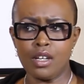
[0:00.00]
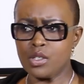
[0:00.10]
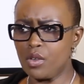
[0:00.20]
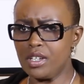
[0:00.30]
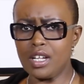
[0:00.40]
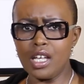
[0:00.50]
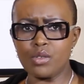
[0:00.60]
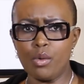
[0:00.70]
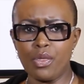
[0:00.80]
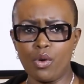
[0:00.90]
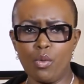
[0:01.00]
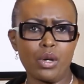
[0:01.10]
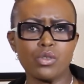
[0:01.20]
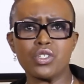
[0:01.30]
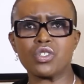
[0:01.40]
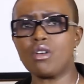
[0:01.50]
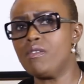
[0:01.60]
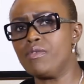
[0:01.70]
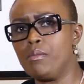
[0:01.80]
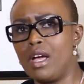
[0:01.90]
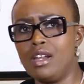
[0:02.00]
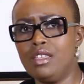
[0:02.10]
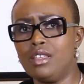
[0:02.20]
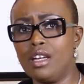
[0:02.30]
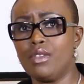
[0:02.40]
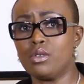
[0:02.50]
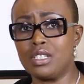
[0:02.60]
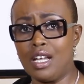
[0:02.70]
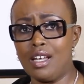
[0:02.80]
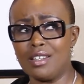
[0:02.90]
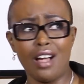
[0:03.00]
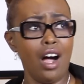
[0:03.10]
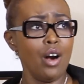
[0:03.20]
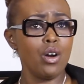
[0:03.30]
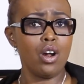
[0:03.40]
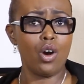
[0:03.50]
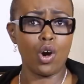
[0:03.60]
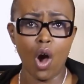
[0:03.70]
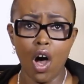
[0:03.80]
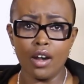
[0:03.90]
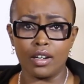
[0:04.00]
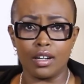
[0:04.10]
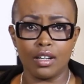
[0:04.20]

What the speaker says: So the days where we thought we could serve them anything and they'll take it are gone.